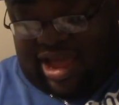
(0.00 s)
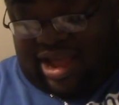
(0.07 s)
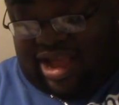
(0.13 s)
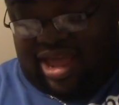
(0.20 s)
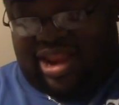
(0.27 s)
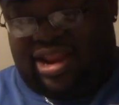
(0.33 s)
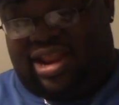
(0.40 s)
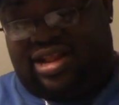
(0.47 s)
I
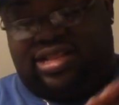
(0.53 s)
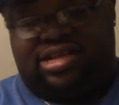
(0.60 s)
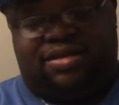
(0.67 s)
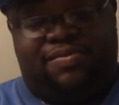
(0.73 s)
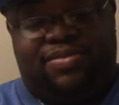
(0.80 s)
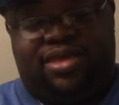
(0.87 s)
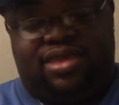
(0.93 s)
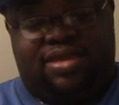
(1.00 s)
kind of like the
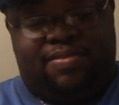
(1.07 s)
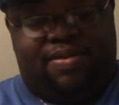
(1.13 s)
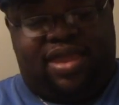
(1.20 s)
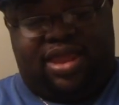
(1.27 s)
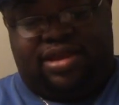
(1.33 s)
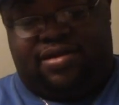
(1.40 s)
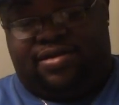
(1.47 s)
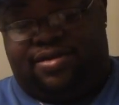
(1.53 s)
chameleon
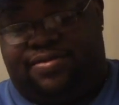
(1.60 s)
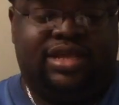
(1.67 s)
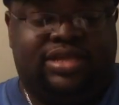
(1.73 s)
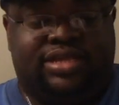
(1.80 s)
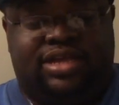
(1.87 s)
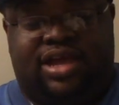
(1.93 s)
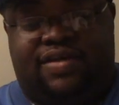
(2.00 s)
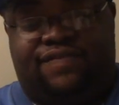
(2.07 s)
paint on them.
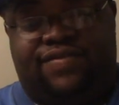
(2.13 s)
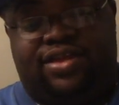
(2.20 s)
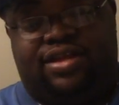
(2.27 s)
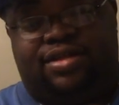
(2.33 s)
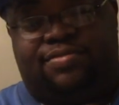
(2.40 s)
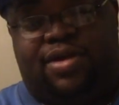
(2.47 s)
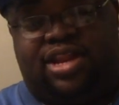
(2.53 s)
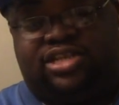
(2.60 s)
I
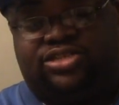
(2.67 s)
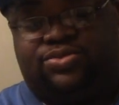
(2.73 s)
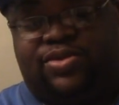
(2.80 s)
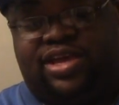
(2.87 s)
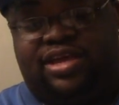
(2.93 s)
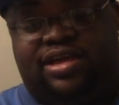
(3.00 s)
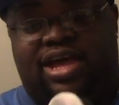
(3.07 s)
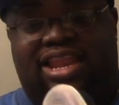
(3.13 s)
figured might as
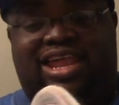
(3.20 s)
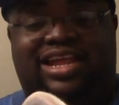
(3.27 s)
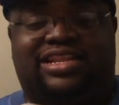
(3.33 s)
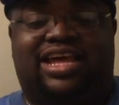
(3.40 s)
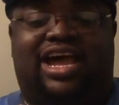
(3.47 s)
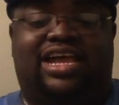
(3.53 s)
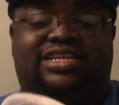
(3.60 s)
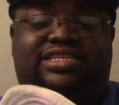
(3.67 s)
well. I like
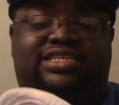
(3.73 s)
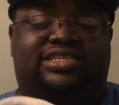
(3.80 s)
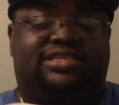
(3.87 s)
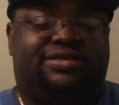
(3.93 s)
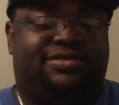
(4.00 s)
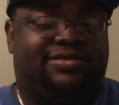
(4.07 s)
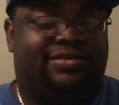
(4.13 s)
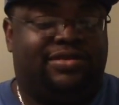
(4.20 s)
the icy
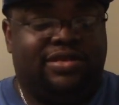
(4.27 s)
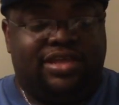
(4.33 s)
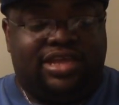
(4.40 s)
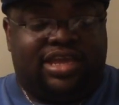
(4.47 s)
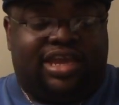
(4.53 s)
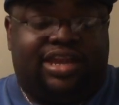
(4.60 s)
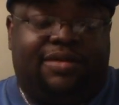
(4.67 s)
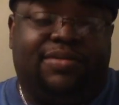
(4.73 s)
sole.
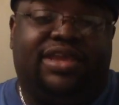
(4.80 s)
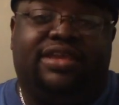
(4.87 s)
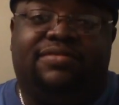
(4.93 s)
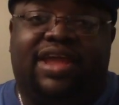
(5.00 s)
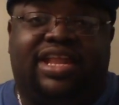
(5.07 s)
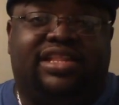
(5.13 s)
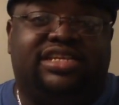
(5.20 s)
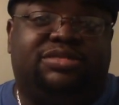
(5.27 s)
And I
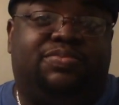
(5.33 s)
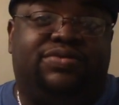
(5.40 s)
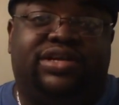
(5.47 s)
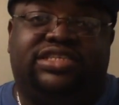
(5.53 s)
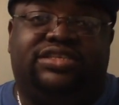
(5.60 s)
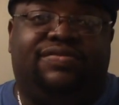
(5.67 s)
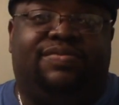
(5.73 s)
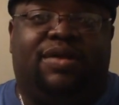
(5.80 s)
mean, at this
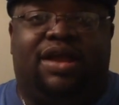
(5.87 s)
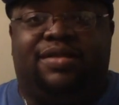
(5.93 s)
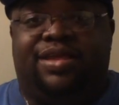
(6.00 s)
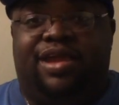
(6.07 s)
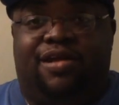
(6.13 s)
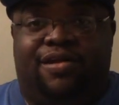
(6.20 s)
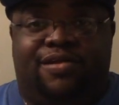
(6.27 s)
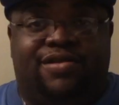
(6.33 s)
point, you
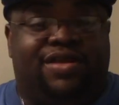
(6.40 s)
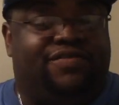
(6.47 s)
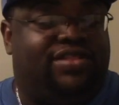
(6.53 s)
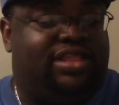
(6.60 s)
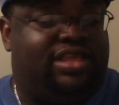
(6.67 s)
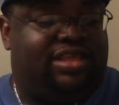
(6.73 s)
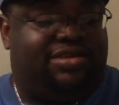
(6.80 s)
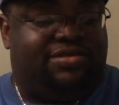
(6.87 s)
probably heard
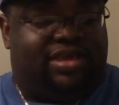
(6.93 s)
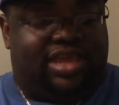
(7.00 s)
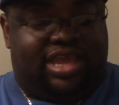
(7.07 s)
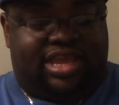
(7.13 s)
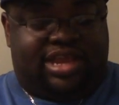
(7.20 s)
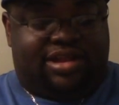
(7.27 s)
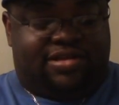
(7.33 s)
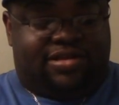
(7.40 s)
everything you
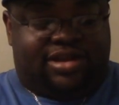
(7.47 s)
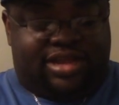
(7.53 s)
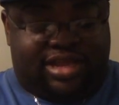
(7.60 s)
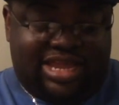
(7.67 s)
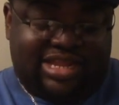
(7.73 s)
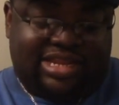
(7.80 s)
can hear on it.